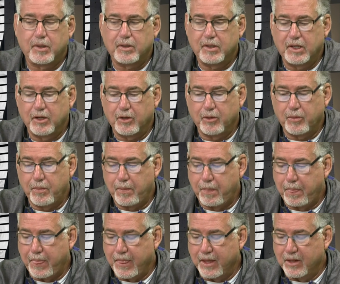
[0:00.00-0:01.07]
uh, you know,
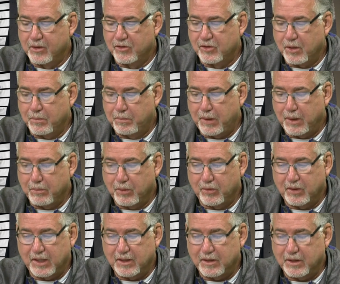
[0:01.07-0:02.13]
some people
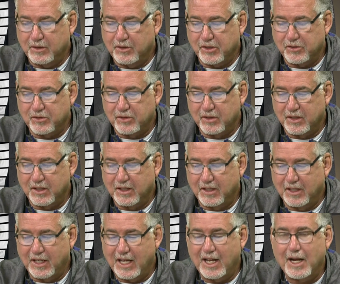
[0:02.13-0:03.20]
that, that just,
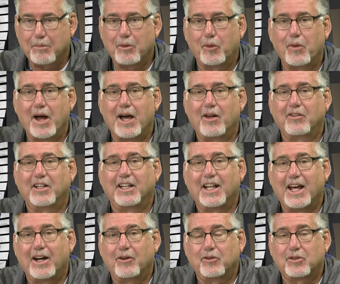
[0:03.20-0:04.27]
and I'm around a
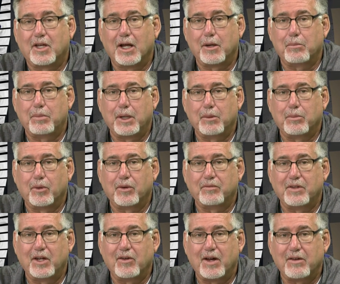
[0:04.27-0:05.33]
lot of those kind of people. If
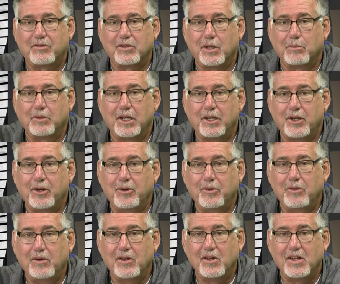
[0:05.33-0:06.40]
they don't have something to do,
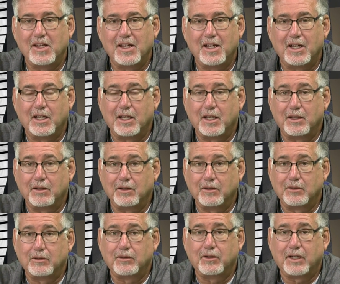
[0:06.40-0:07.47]
uh,
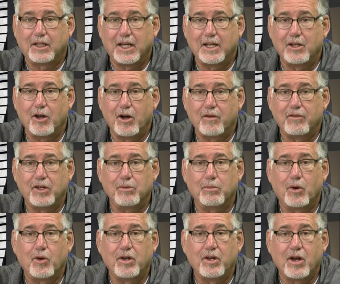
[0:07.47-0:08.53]
you get nervous. you're
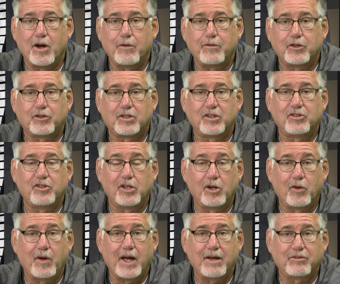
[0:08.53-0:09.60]
more nervous because you
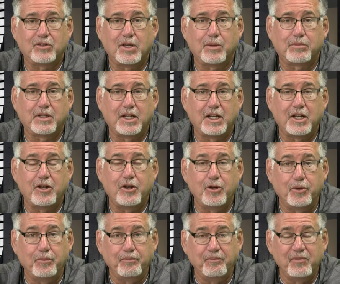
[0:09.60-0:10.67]
don't have something to do.